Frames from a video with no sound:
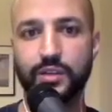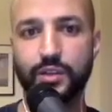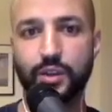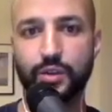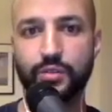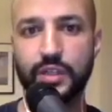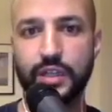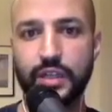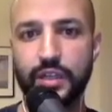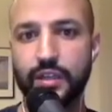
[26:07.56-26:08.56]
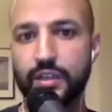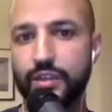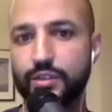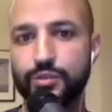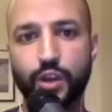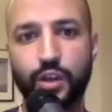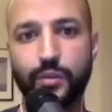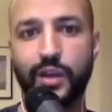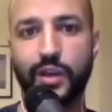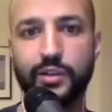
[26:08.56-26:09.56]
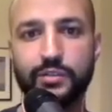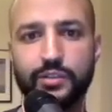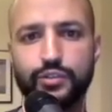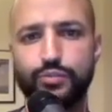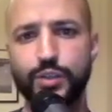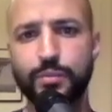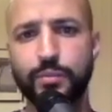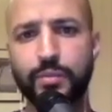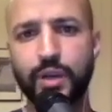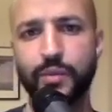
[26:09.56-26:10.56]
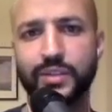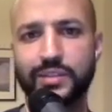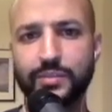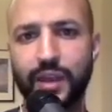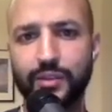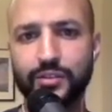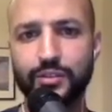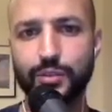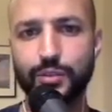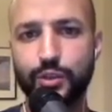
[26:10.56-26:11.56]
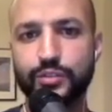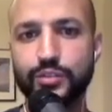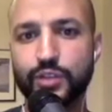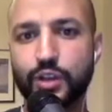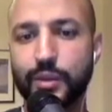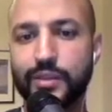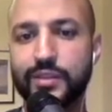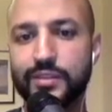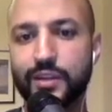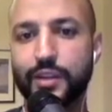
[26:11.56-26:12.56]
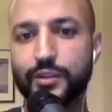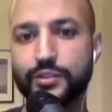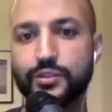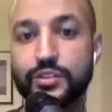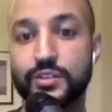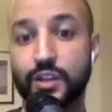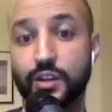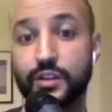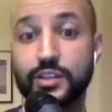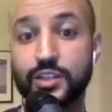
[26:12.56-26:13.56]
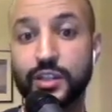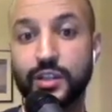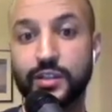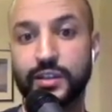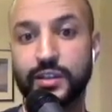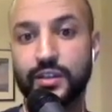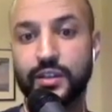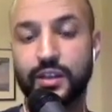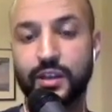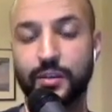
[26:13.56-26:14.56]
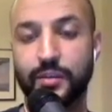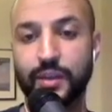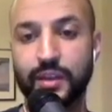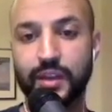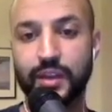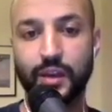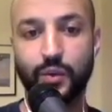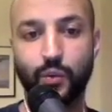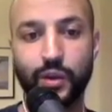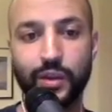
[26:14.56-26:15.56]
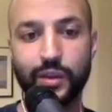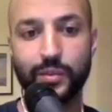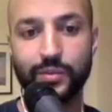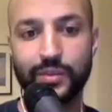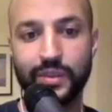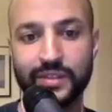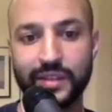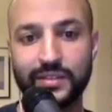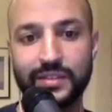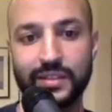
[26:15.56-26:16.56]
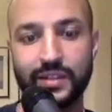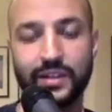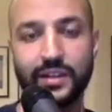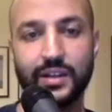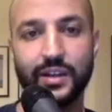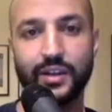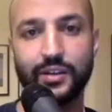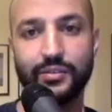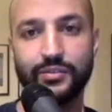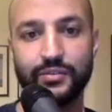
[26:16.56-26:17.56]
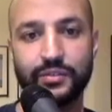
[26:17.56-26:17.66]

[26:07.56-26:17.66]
you know you talk about the supreme uh, muslim council but you also talk about these other institutions that are initiated like um, one of them this idea of